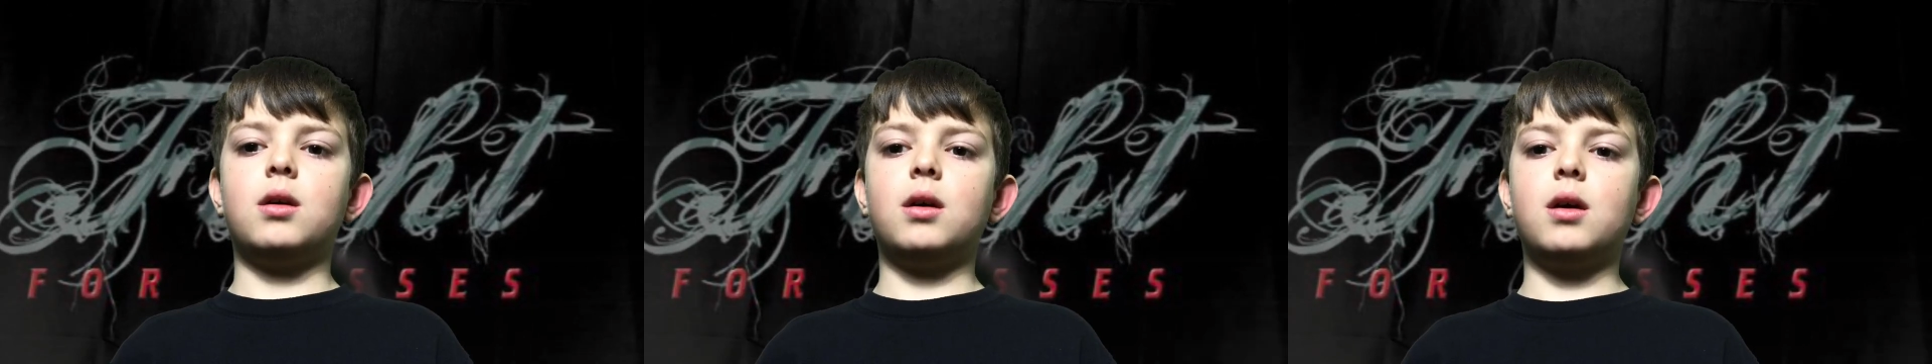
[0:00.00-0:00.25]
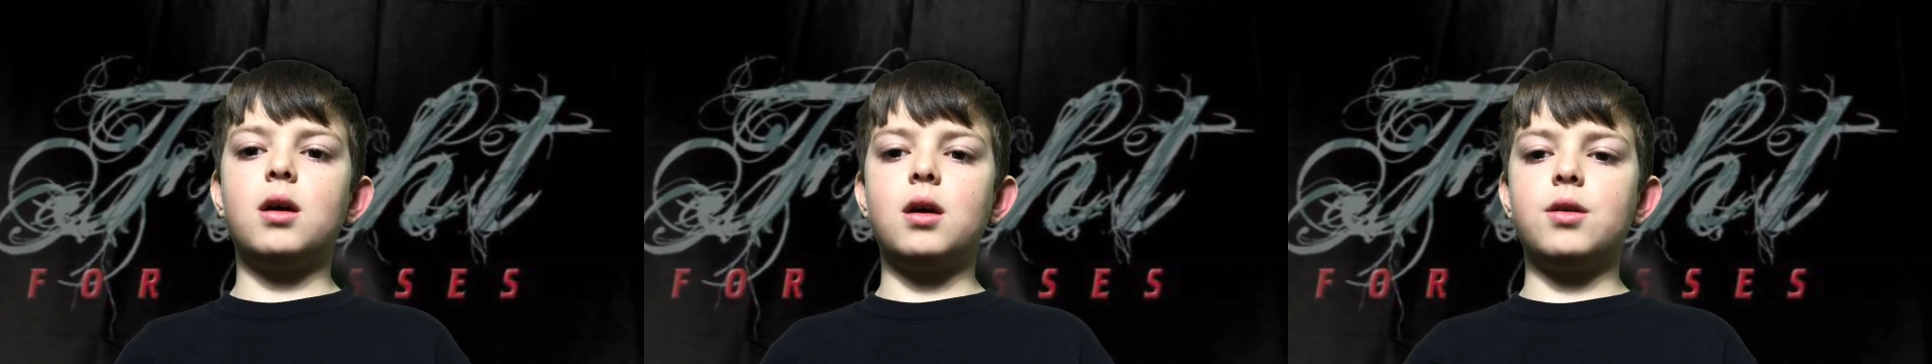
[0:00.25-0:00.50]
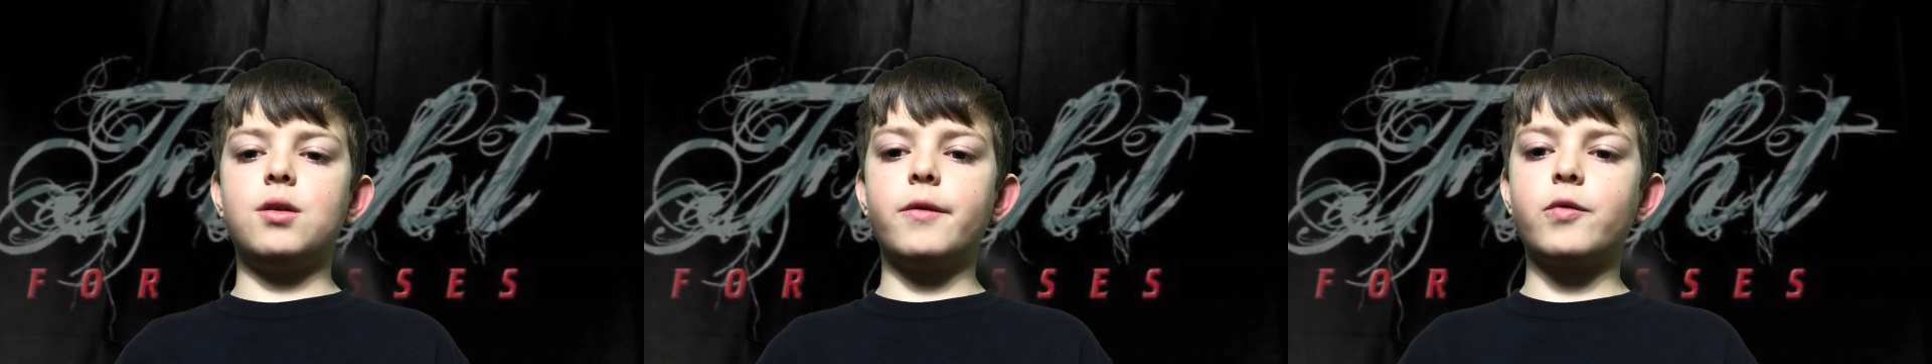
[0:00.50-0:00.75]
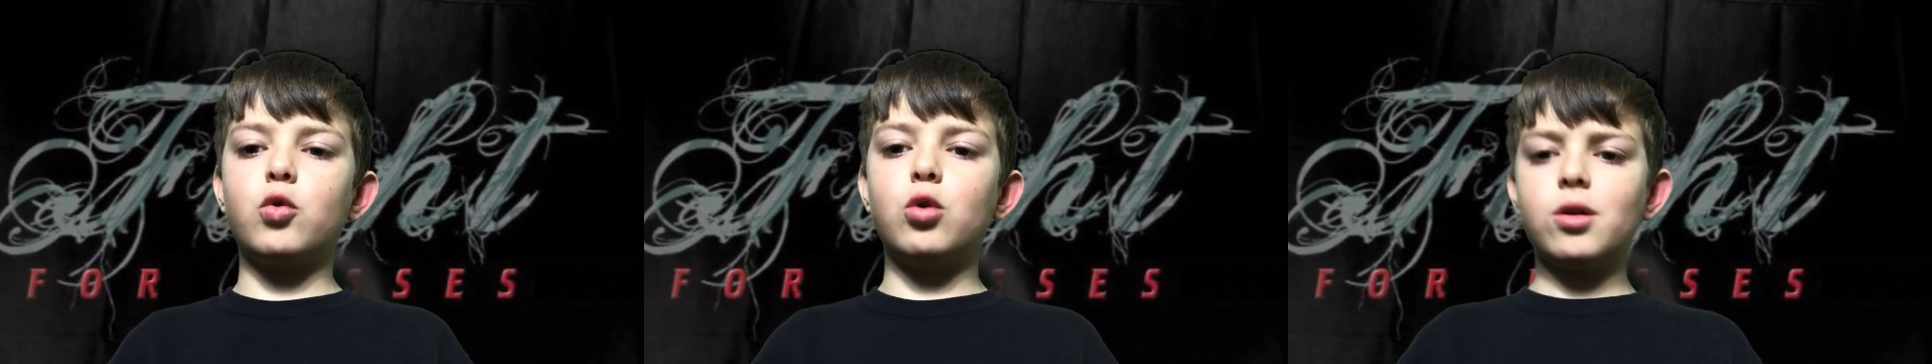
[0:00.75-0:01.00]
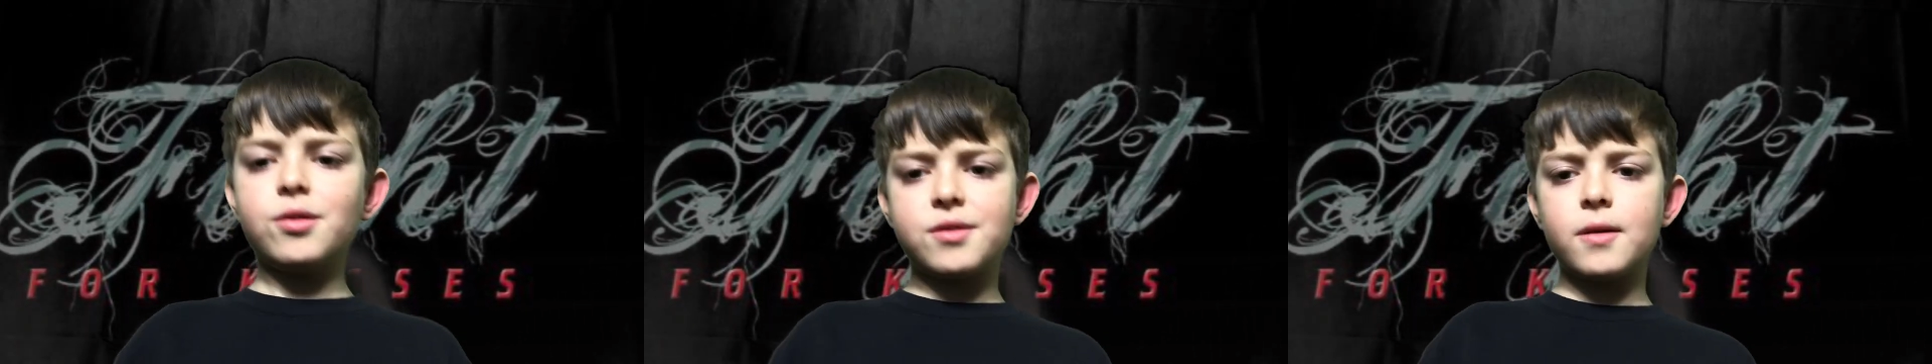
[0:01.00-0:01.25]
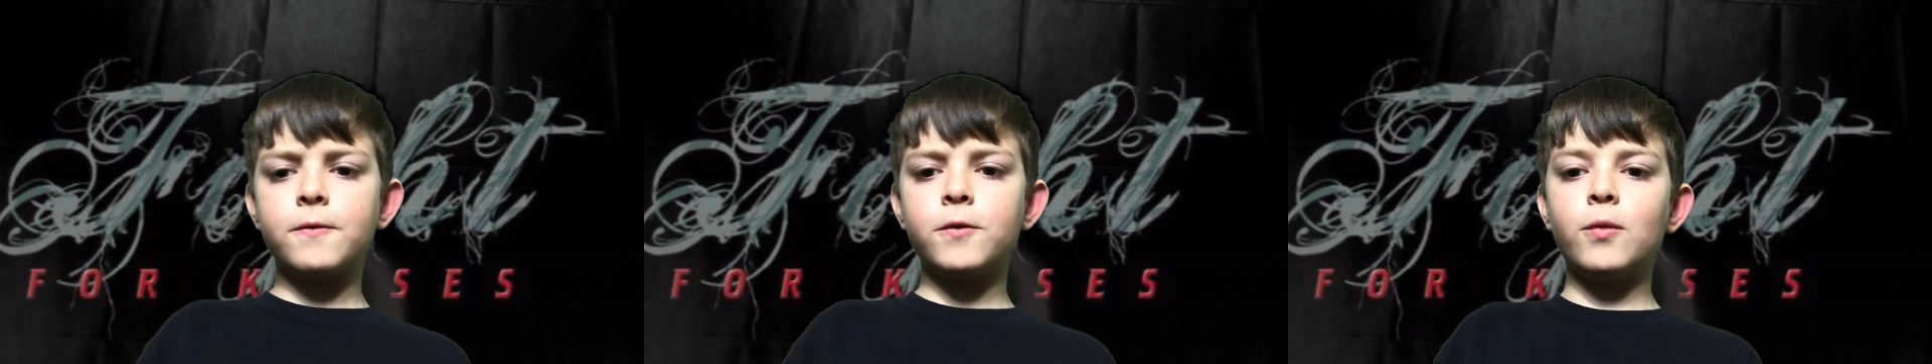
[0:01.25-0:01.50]
And of course,
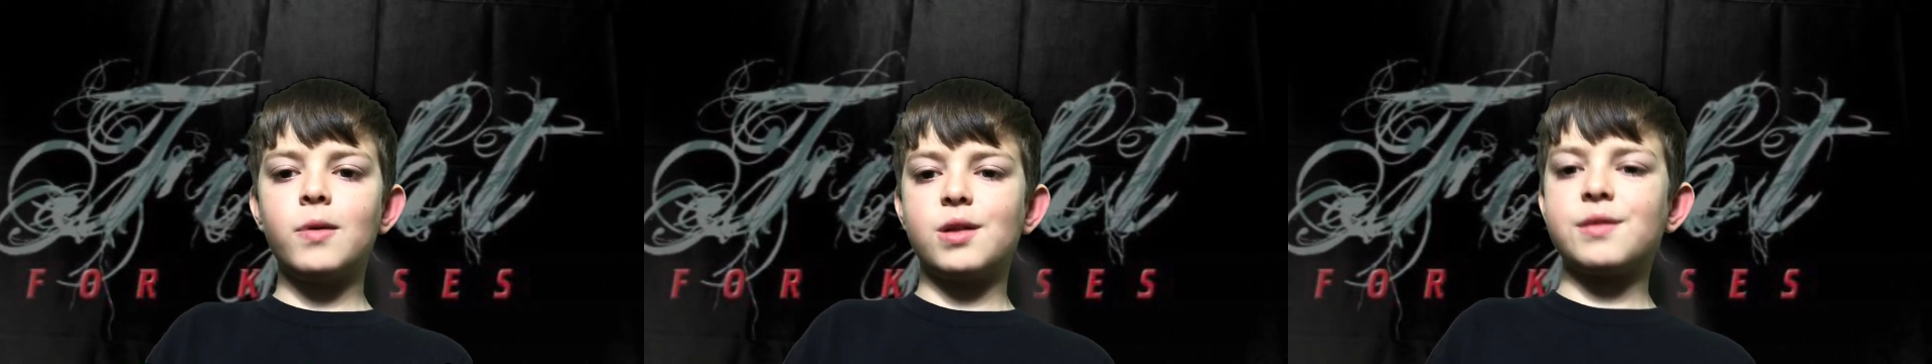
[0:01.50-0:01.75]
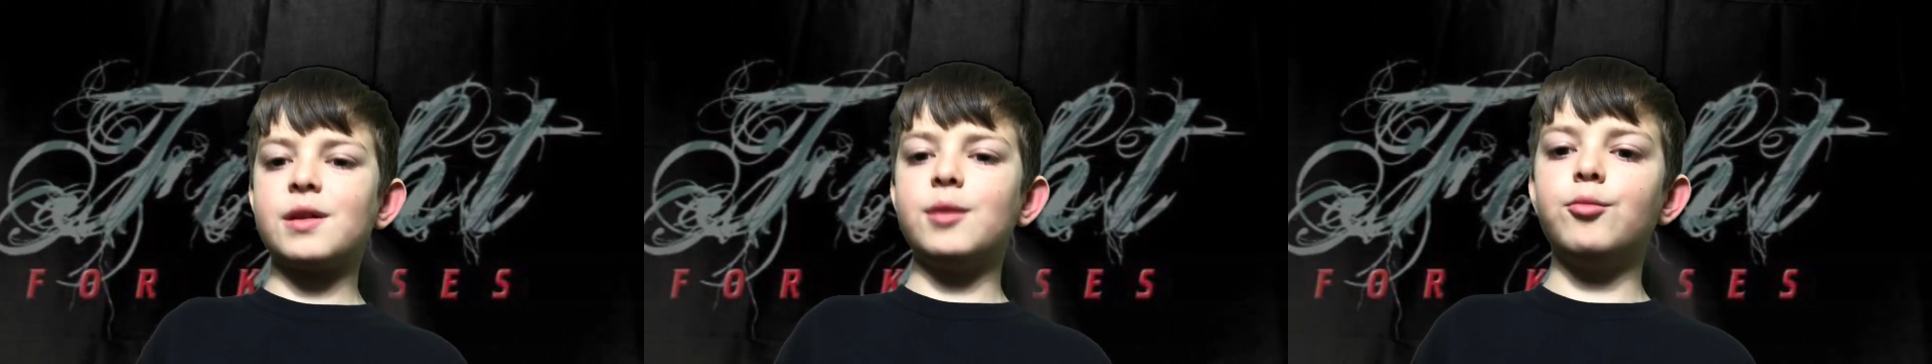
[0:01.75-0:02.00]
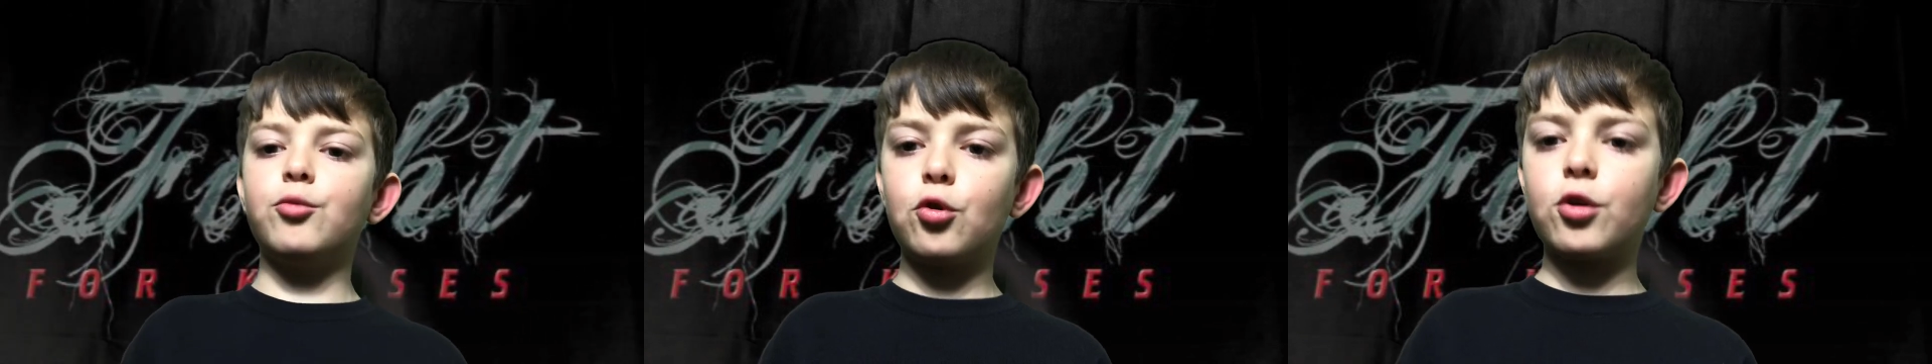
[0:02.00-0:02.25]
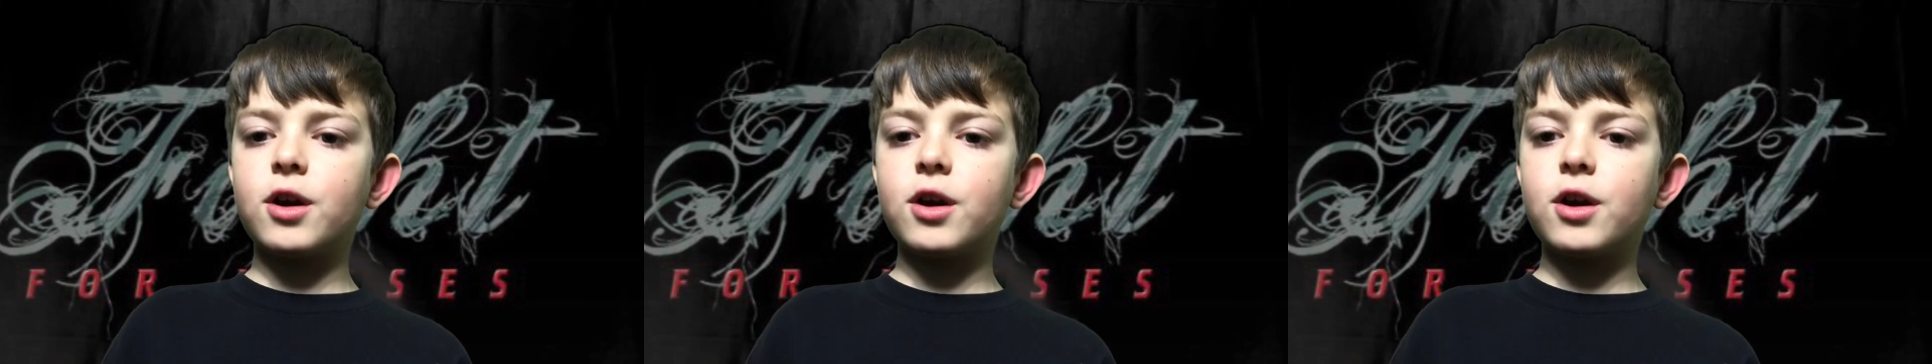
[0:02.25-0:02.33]
if you want to see more